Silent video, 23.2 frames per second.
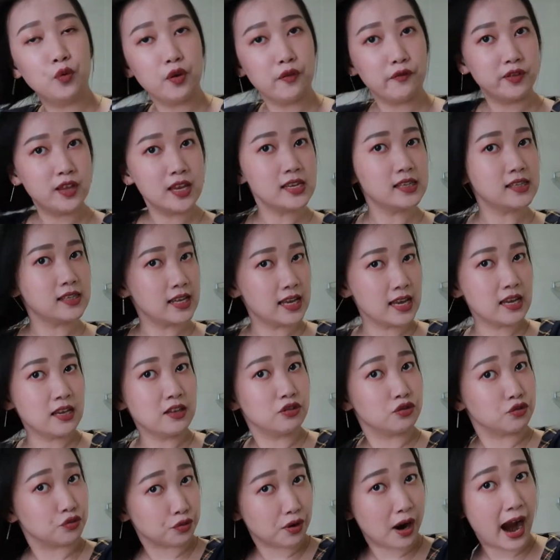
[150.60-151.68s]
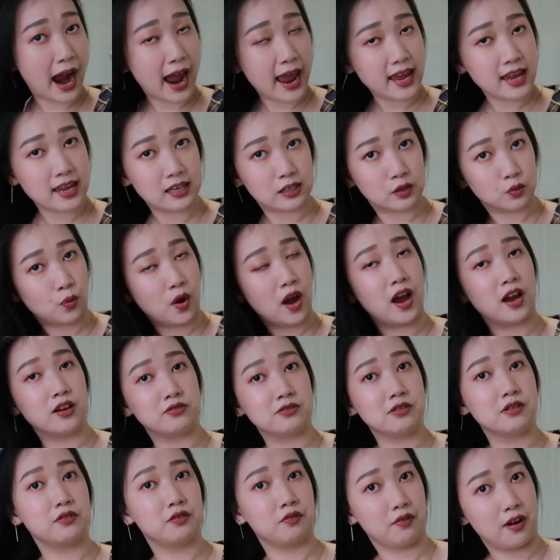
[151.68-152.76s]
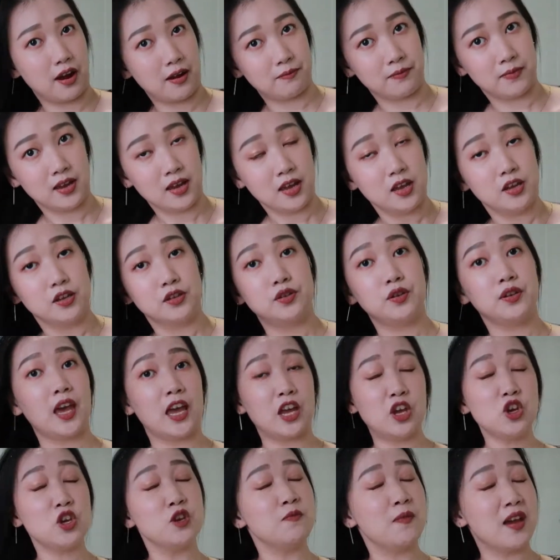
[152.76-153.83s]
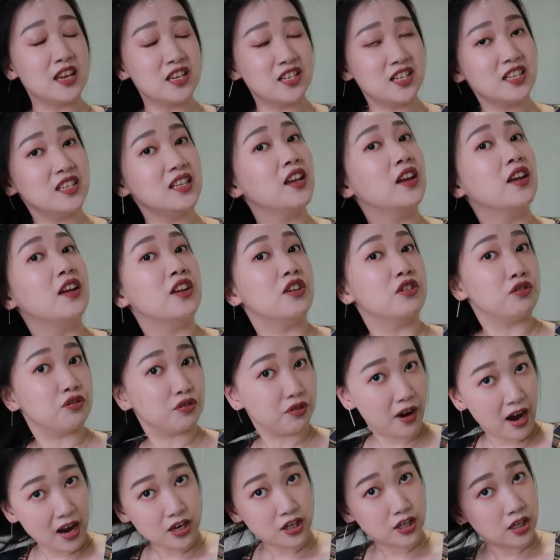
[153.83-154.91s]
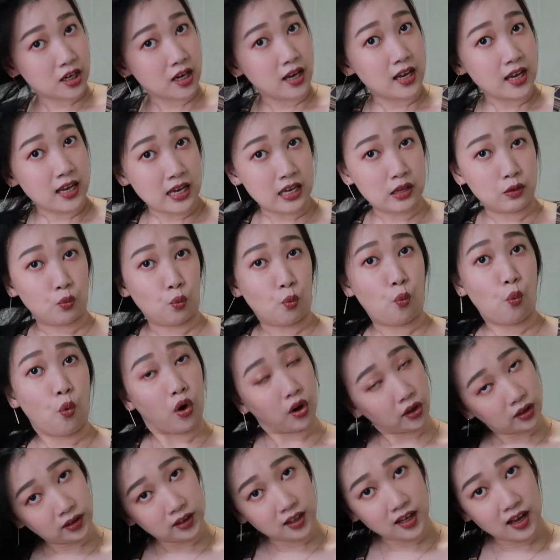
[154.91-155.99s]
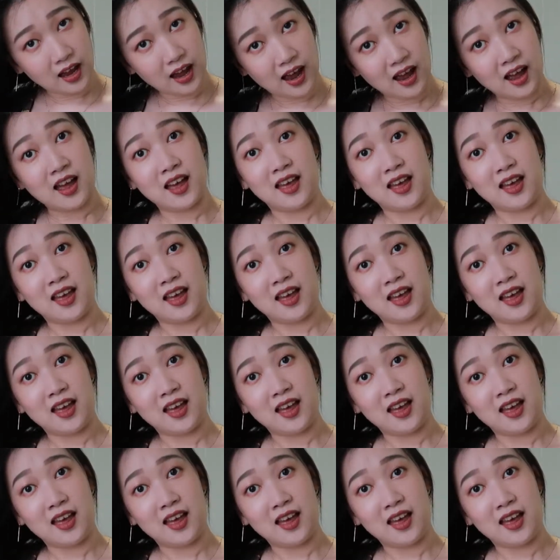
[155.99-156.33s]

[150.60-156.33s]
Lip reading: with this thing dry, it's 100 grams. So can you imagine drenched in water?